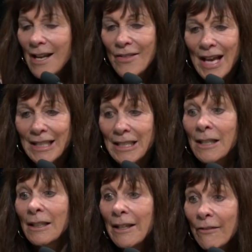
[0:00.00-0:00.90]
that
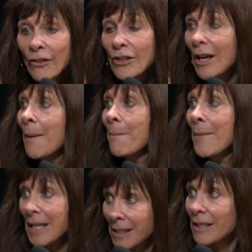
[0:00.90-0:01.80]
delivered a
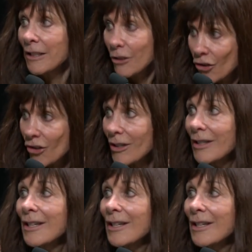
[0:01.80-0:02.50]
message